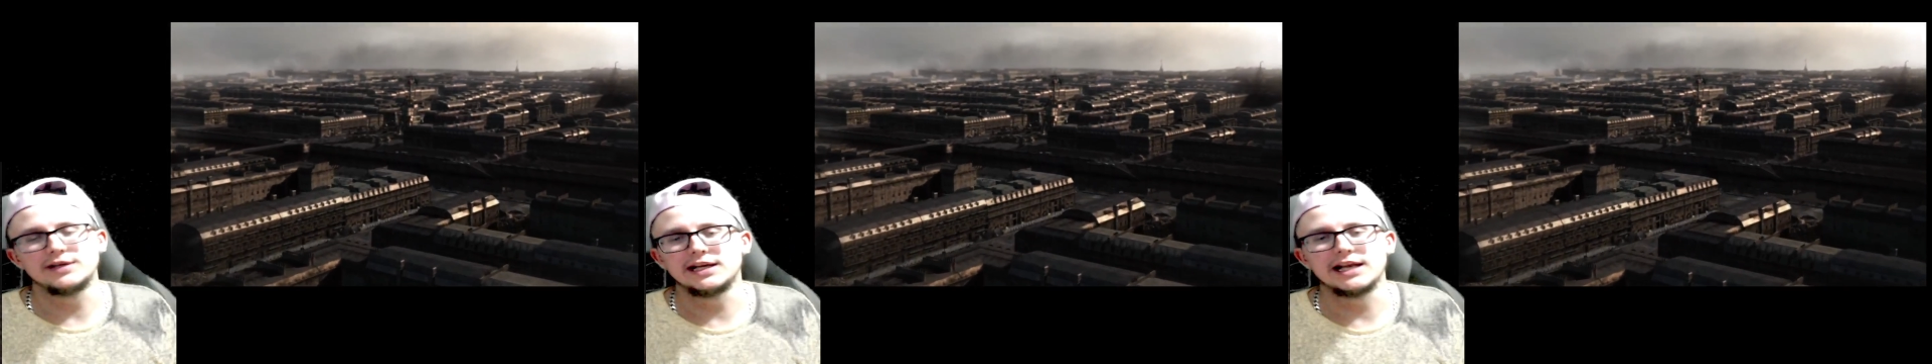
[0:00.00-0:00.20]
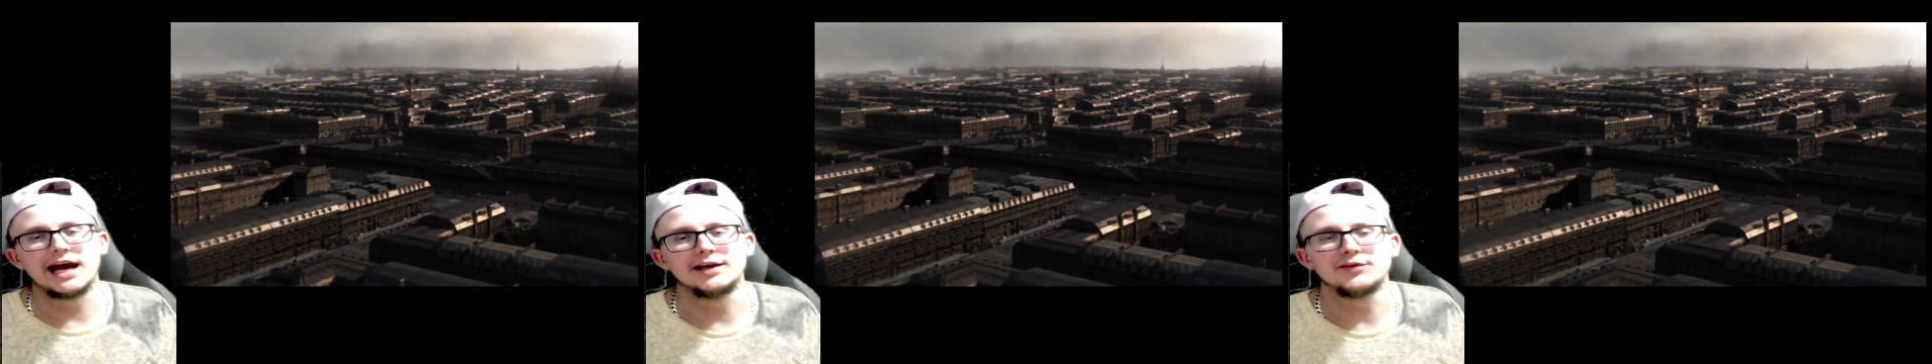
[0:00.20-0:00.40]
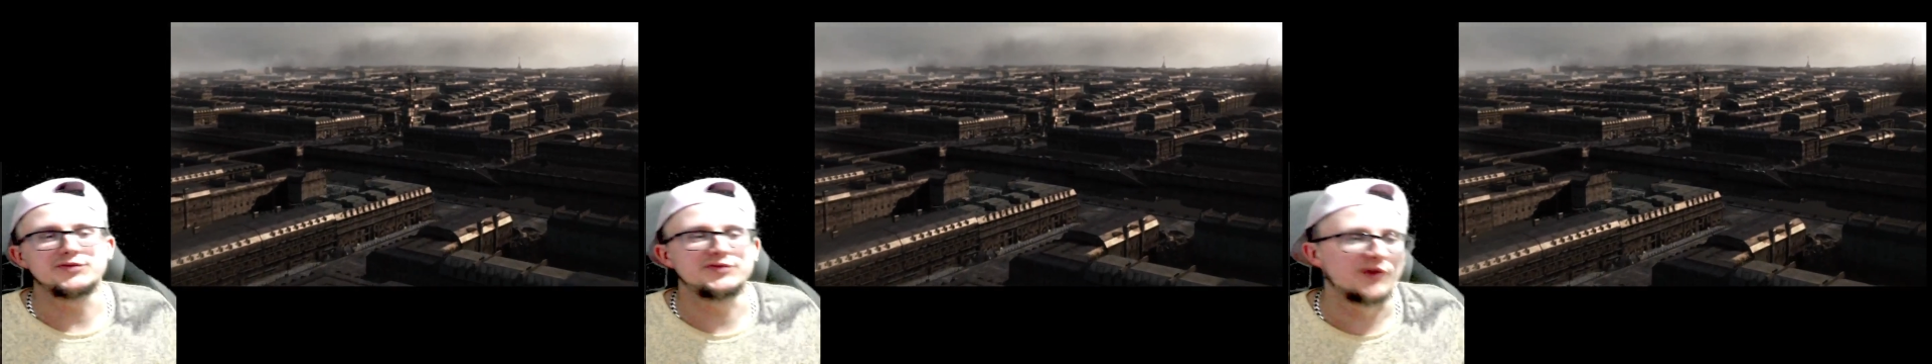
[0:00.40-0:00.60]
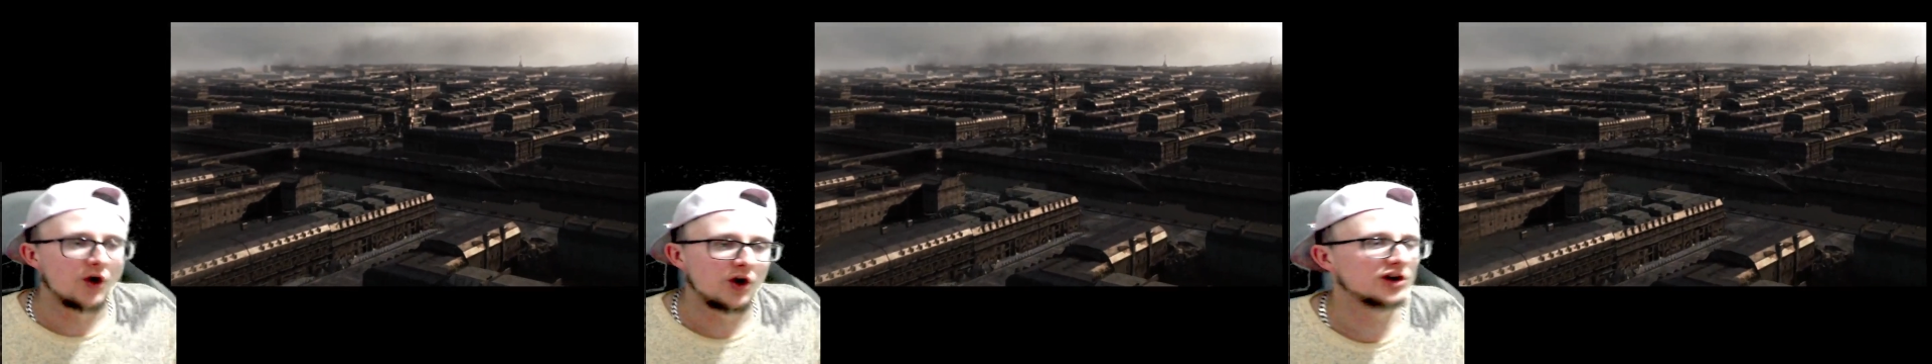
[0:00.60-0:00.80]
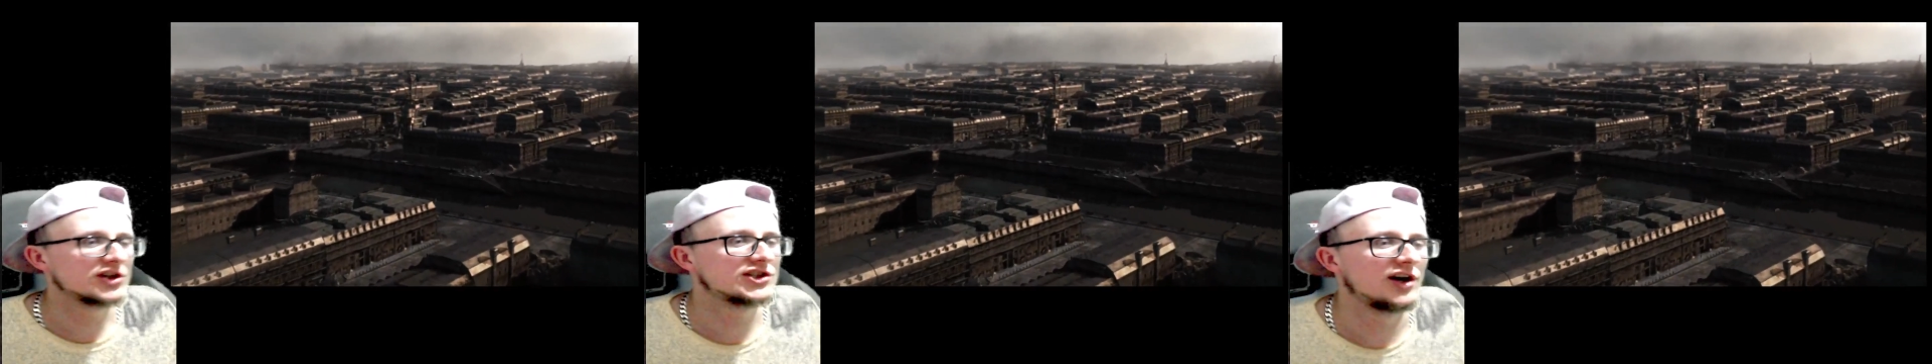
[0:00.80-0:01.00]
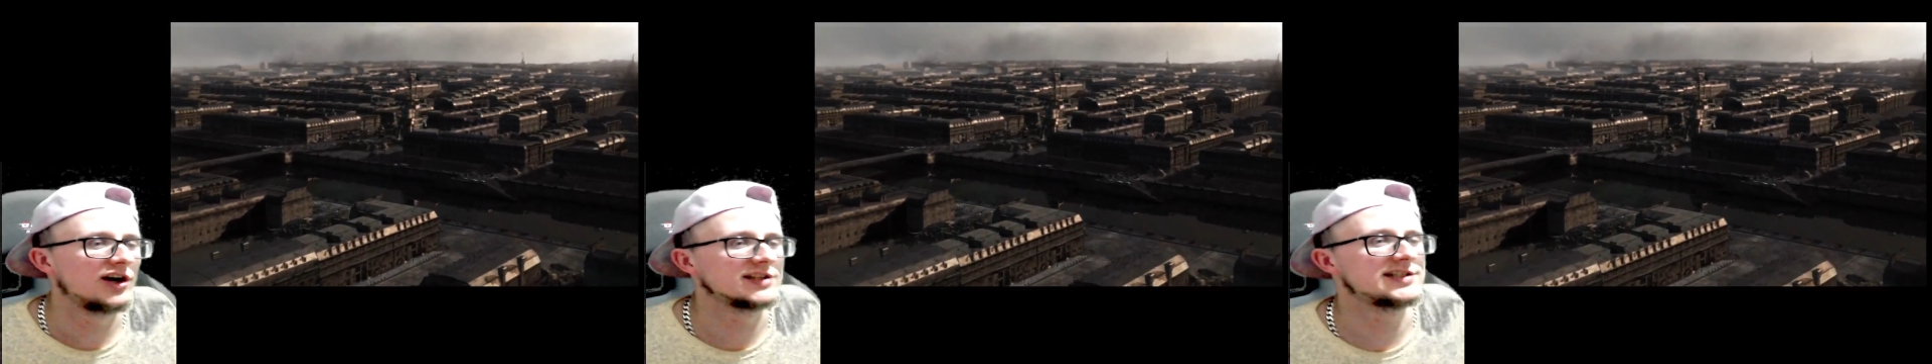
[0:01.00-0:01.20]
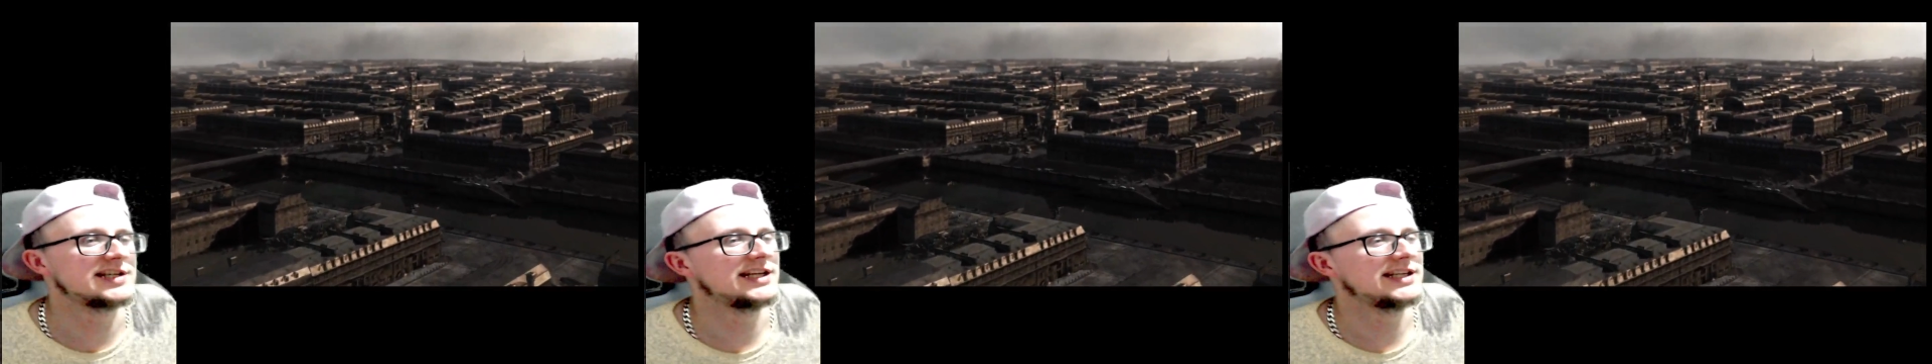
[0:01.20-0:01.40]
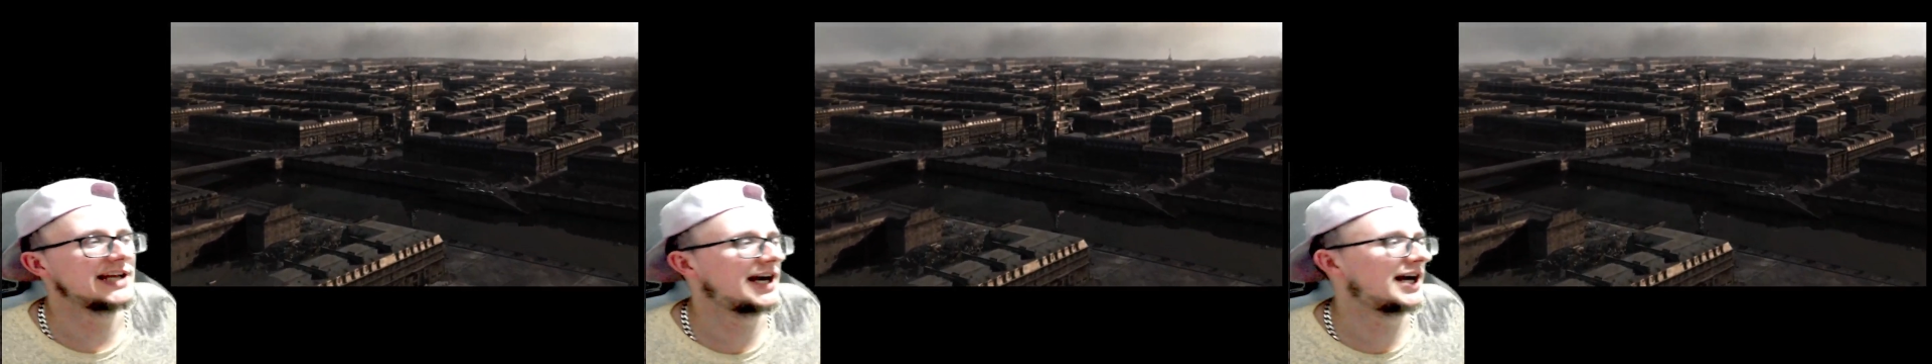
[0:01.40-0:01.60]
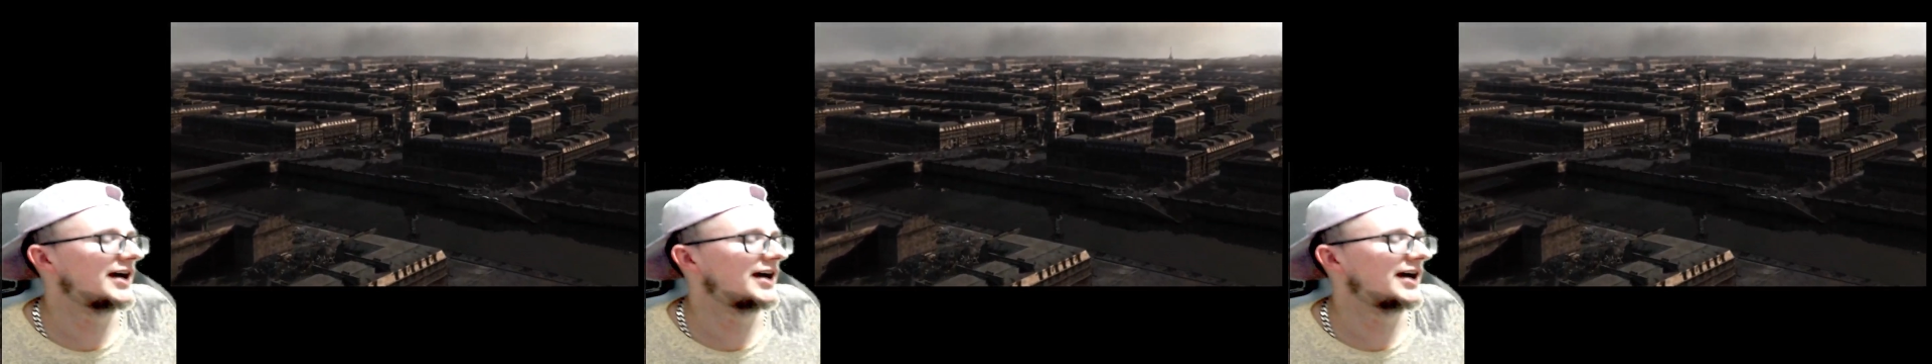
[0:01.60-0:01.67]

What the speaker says: like 4 shots in, yeah,